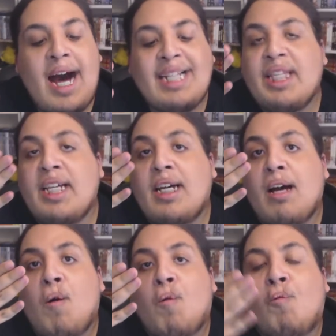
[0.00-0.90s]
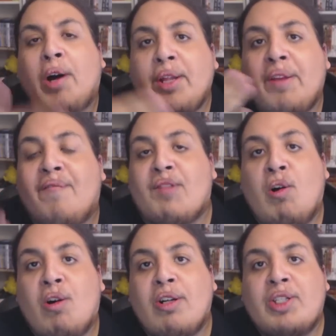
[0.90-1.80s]
I think one of the
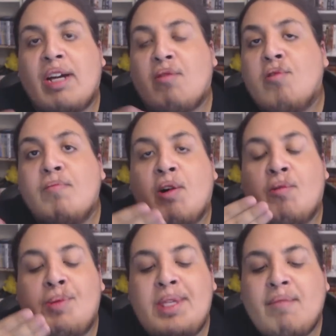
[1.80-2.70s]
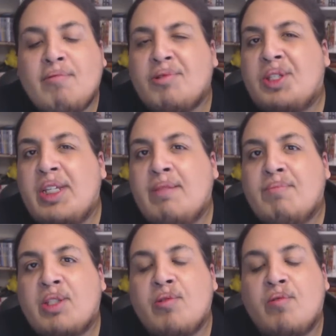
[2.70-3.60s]
flaws that Kubo never
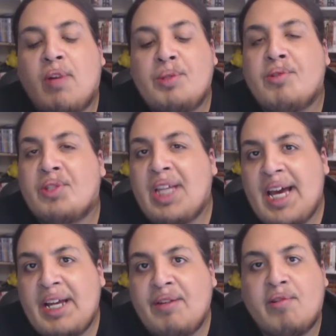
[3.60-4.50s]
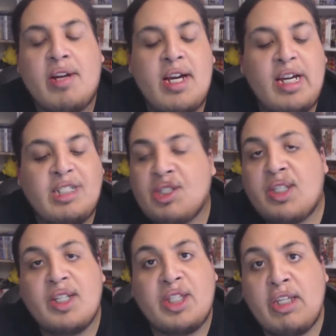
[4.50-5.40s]
seems to understand or he
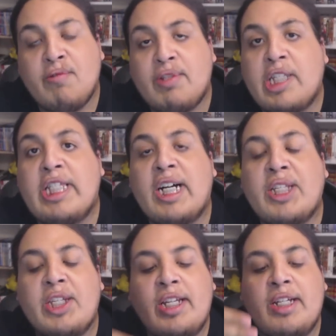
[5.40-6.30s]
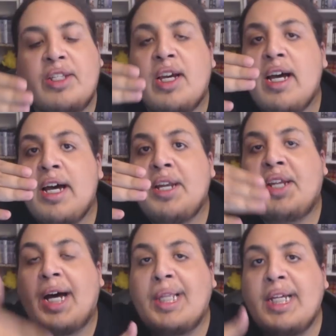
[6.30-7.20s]
just continuously does it is
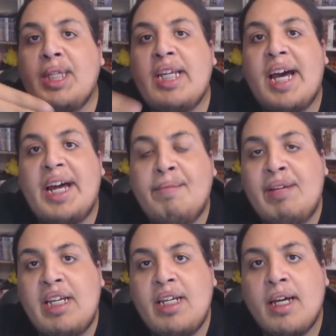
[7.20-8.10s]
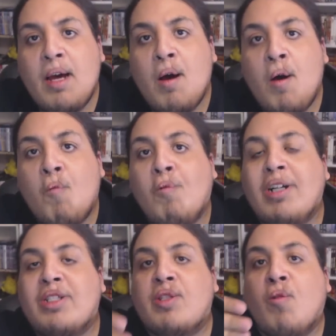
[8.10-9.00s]
telling the enemy
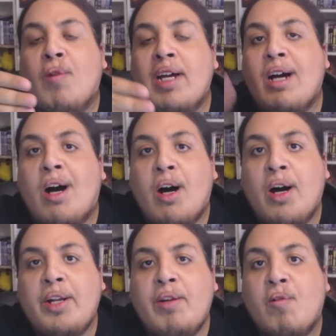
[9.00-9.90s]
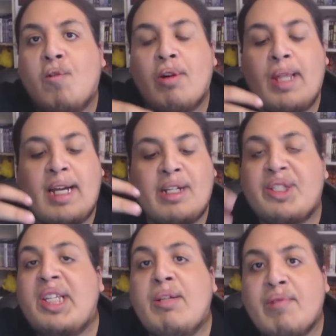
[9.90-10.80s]
what's going on or like a
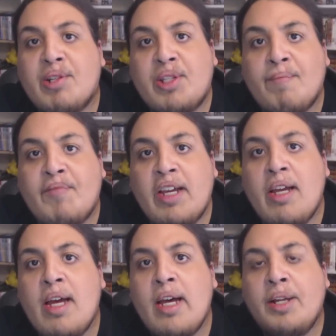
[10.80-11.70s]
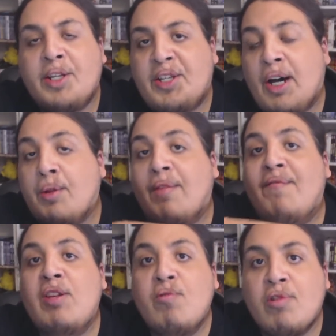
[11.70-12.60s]
secret or something to tell the
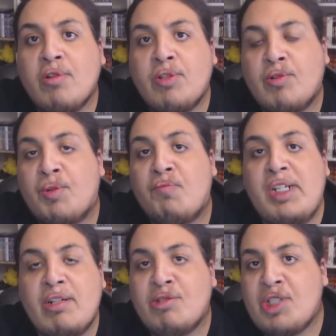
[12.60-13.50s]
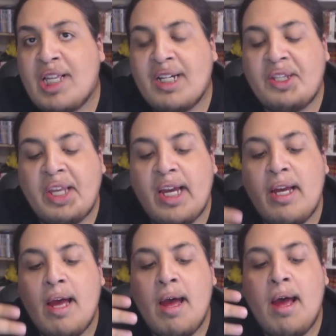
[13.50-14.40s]
viewers or the readers, shall I say,